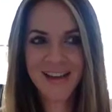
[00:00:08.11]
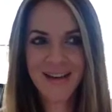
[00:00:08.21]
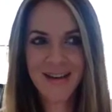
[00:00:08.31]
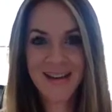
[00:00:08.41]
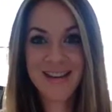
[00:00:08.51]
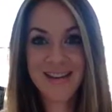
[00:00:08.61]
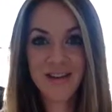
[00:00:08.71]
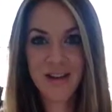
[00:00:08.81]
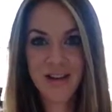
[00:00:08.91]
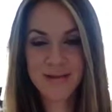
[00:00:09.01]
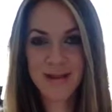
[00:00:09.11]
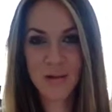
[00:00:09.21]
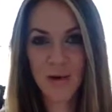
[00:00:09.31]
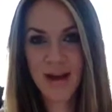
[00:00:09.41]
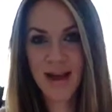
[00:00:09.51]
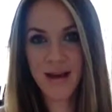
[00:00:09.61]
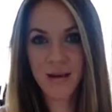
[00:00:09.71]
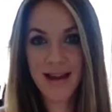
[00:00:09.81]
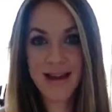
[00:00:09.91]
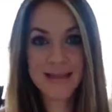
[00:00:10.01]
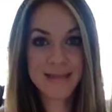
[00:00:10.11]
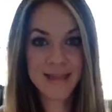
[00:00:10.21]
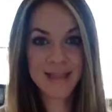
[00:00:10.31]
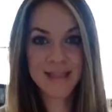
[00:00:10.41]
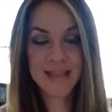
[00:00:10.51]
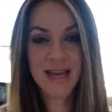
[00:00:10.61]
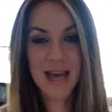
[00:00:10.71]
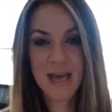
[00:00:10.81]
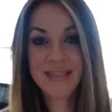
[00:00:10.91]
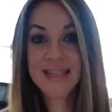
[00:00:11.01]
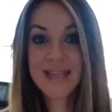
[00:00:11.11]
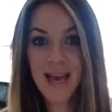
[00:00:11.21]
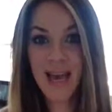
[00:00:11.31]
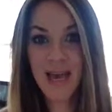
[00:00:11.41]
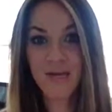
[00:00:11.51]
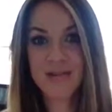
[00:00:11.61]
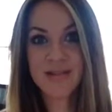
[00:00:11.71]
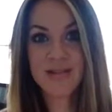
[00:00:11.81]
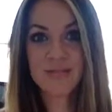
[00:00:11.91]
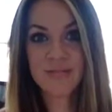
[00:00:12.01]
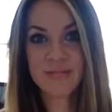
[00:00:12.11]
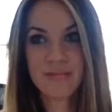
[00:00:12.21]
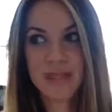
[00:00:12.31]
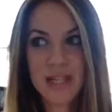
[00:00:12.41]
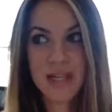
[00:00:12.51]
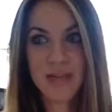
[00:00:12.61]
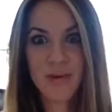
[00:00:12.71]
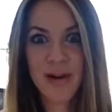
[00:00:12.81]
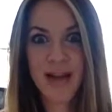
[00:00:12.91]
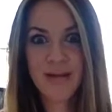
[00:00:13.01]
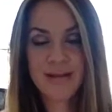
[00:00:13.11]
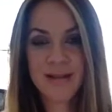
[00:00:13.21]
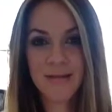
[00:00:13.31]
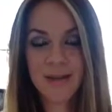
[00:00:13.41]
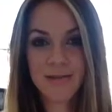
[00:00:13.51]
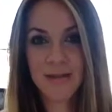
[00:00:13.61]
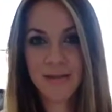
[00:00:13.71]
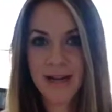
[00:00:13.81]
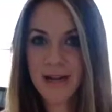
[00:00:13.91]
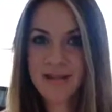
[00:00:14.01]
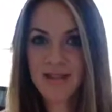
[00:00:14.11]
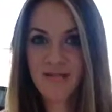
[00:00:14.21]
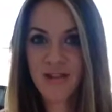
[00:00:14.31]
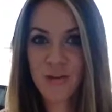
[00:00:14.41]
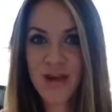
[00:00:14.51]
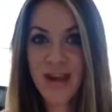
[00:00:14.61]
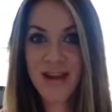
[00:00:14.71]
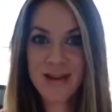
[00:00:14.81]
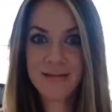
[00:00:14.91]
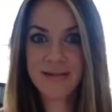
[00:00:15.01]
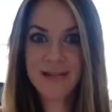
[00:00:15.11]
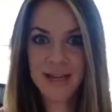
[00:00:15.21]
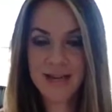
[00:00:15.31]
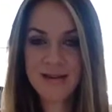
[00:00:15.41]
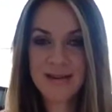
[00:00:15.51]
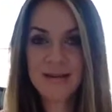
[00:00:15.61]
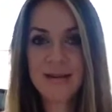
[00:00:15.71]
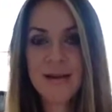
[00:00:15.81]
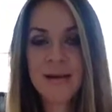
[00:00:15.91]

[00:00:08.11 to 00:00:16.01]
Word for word: Uh, yesterday I was going to work out, and I didn't, and today I was needing to work out to get my three workouts in for the week, and I didn't,